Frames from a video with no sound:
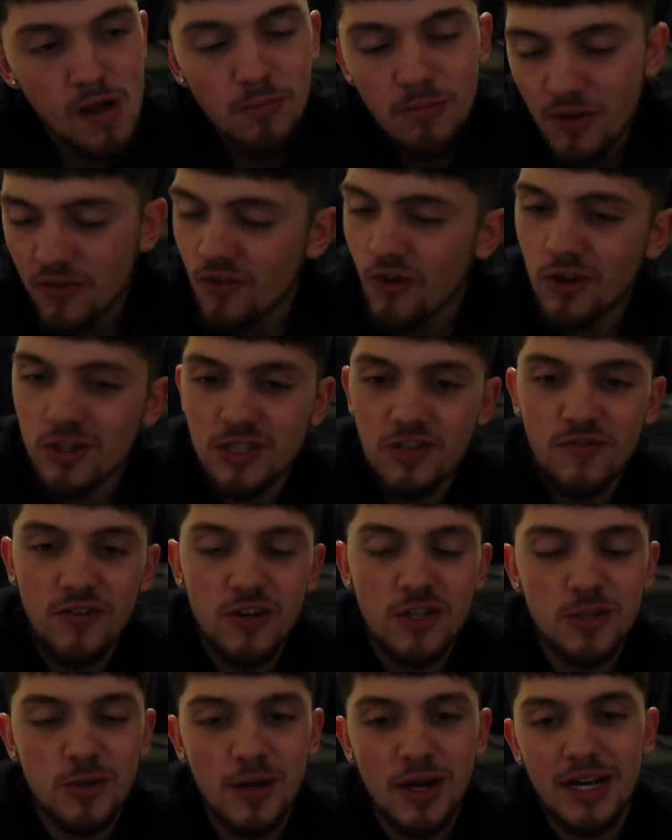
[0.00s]
But of course, the
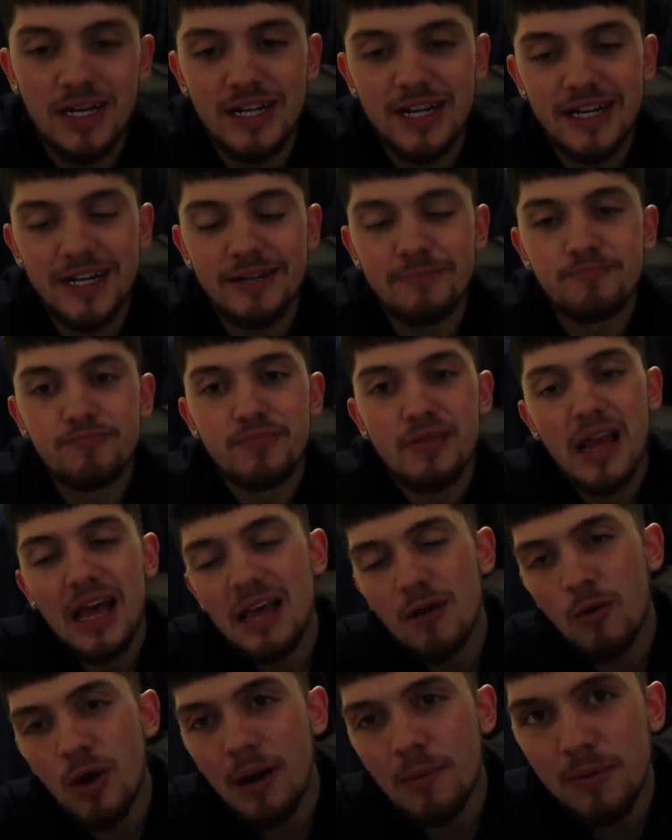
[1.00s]
first one I did it,
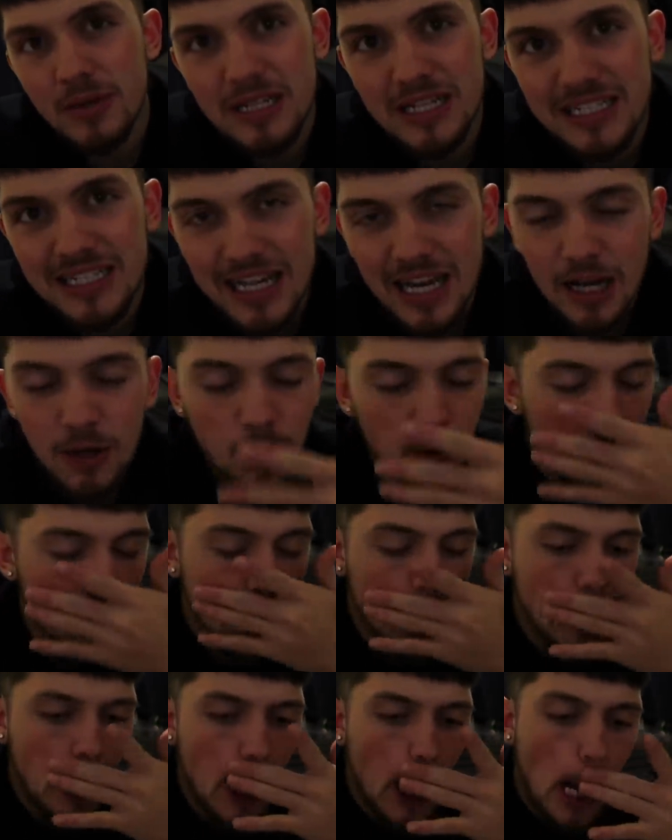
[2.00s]
and when I put the second one
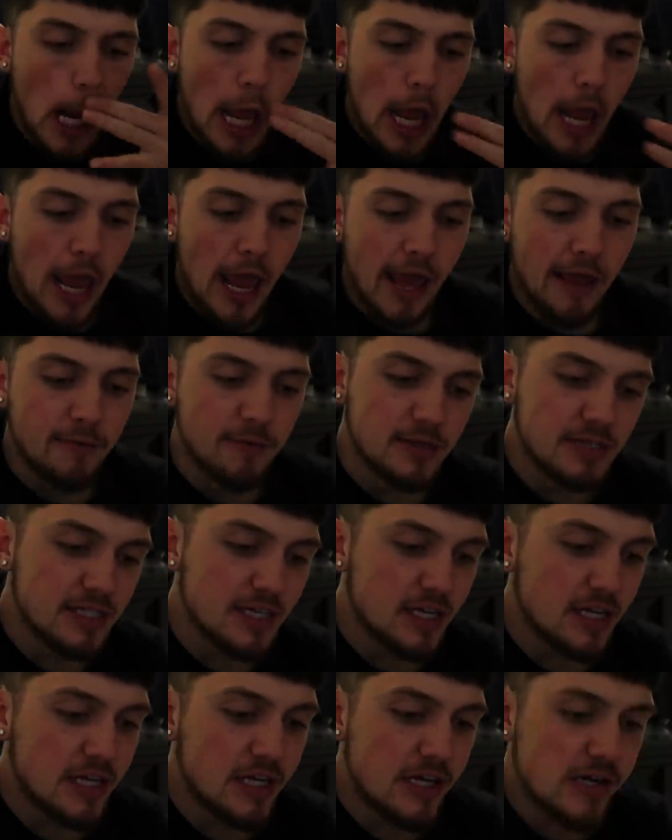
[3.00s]
in, it was
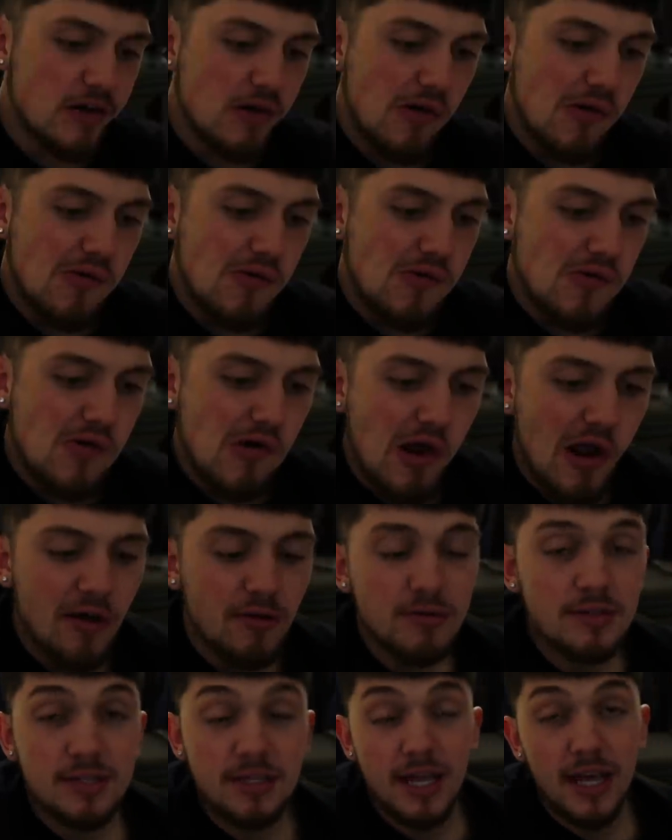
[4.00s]
uh it
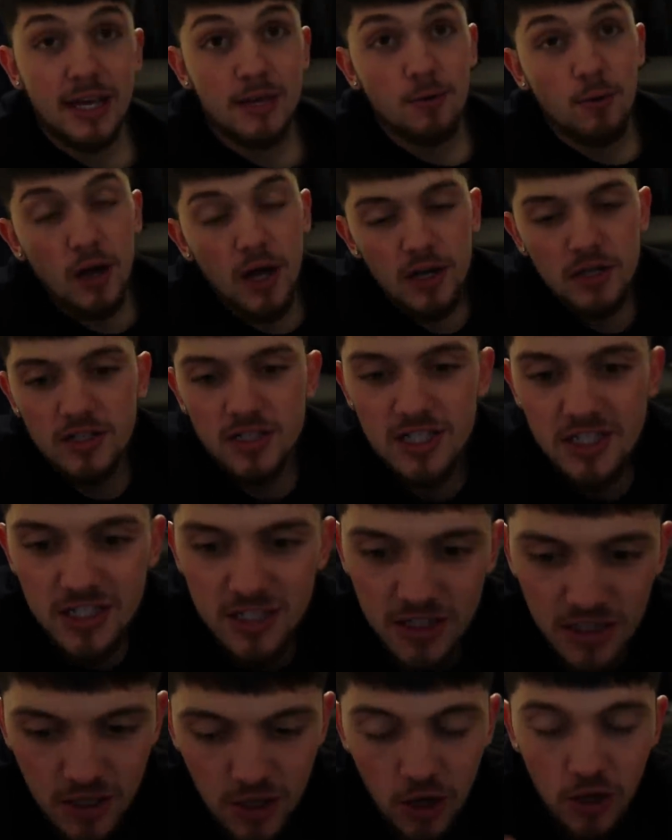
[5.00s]
was like, wow, this
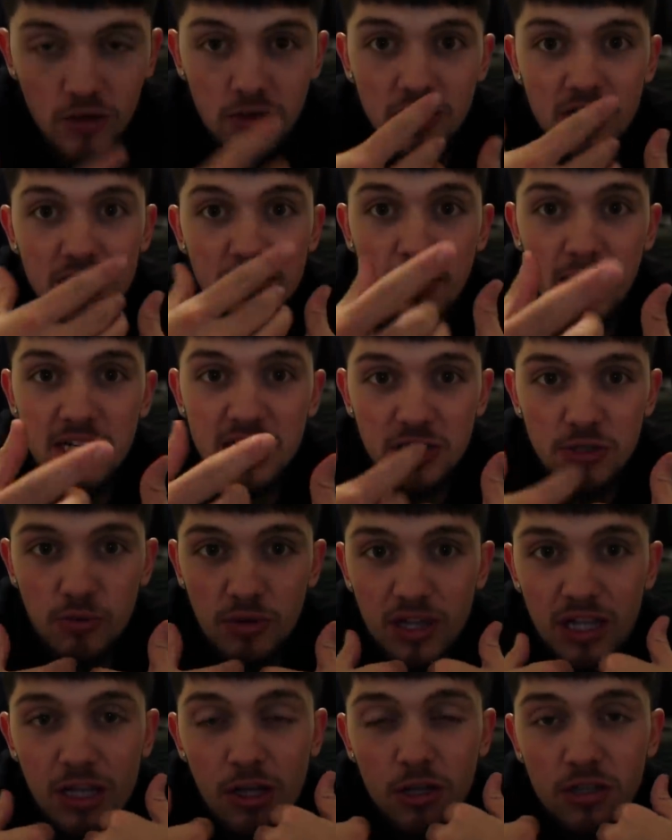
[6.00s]
is you know, the space is
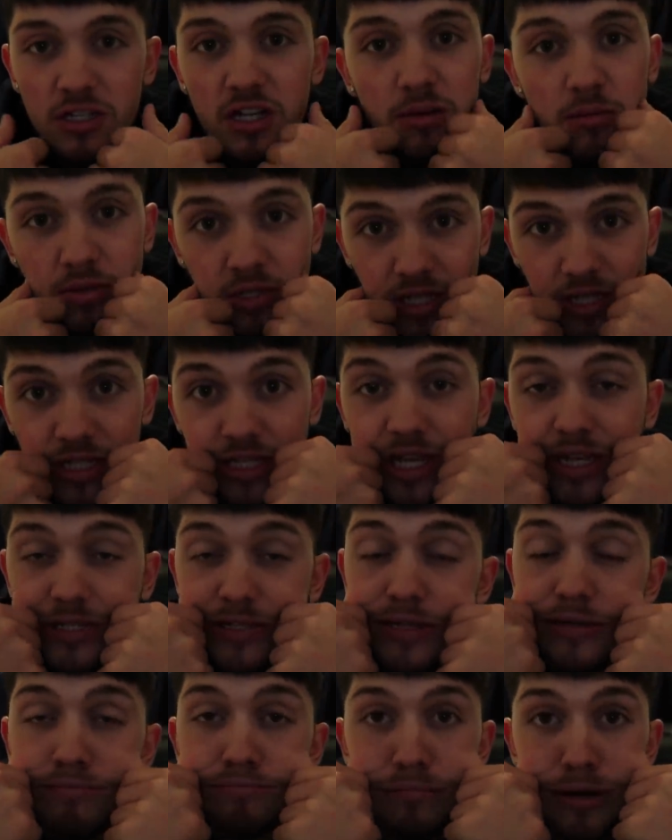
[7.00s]
really closing up since I
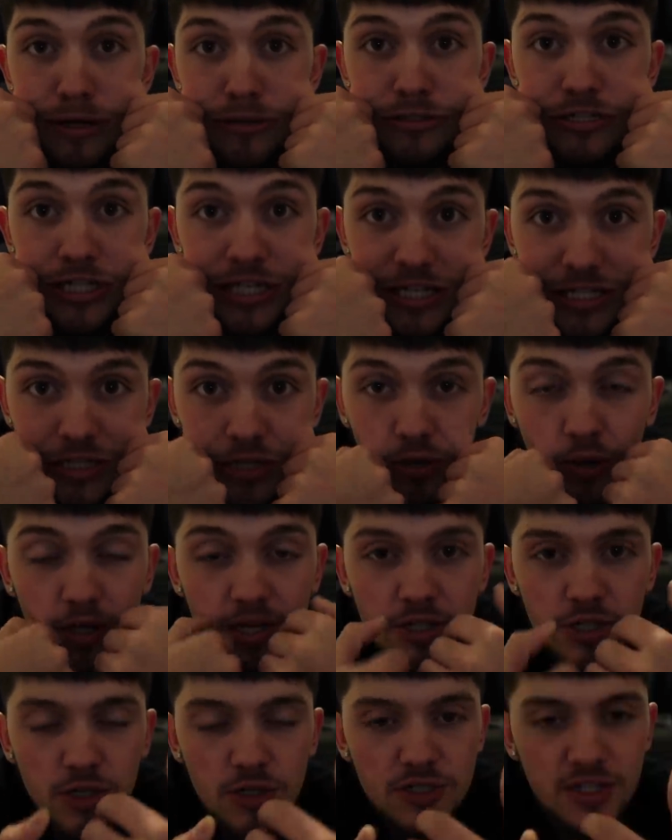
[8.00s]
took both cheeks
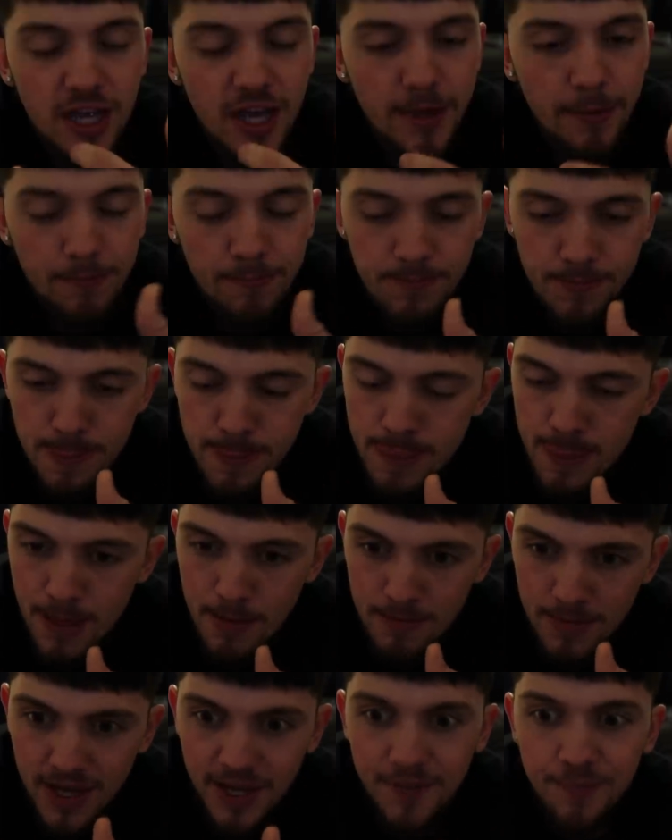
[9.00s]
away, so it's like,
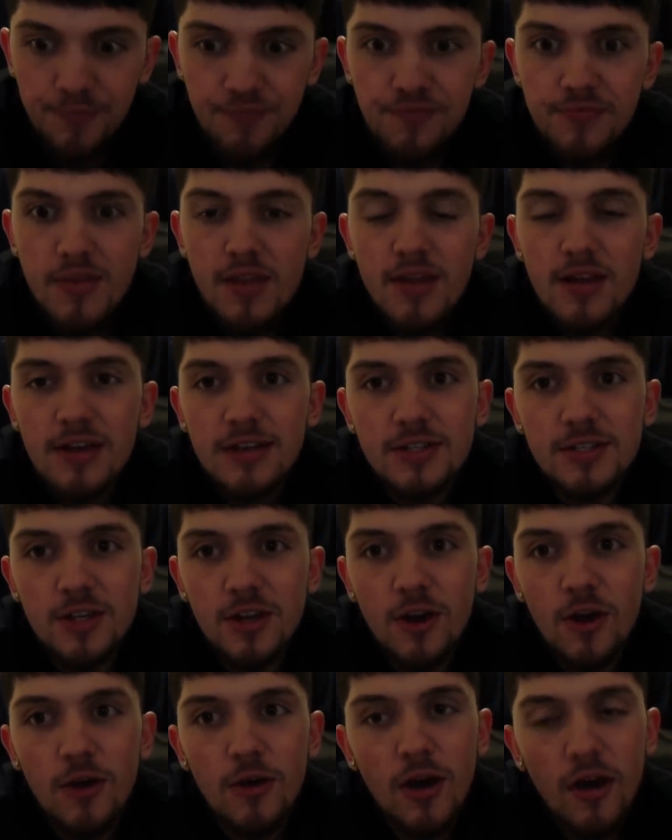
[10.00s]
man.
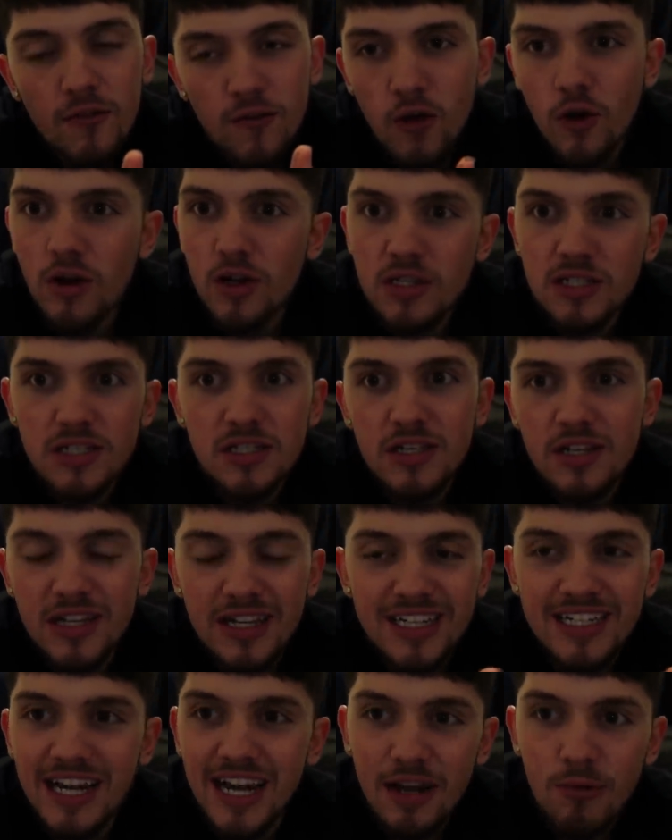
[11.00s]
So of course
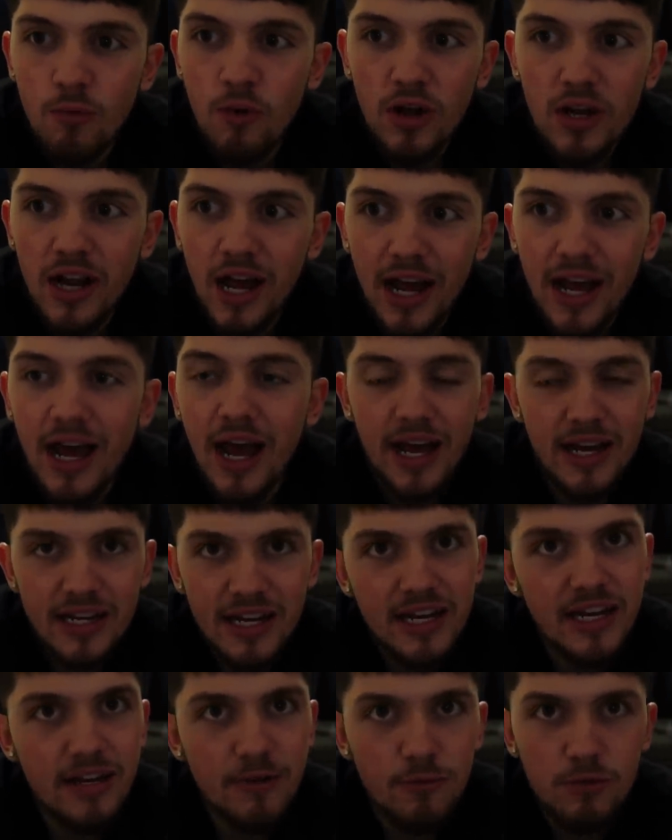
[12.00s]
the second one I, I
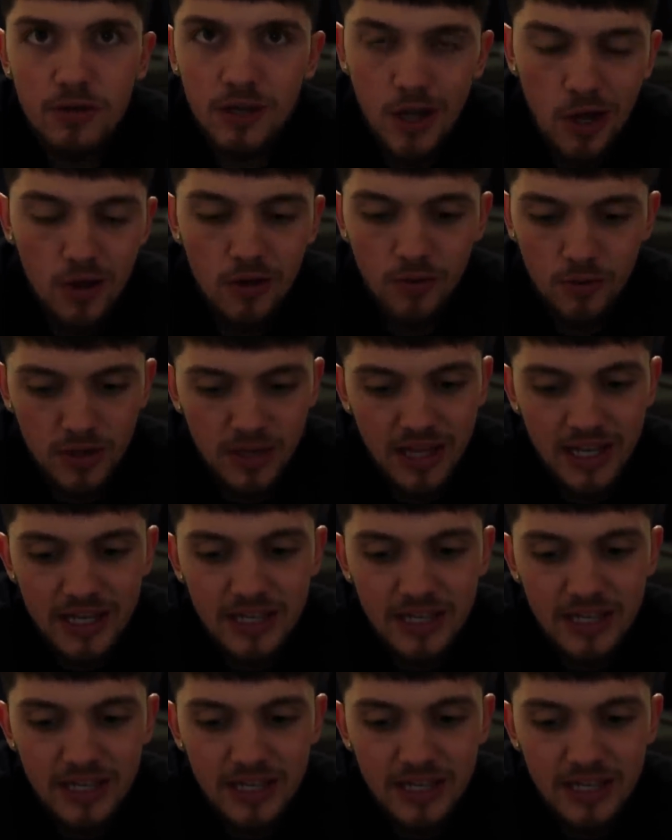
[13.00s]
did it with no with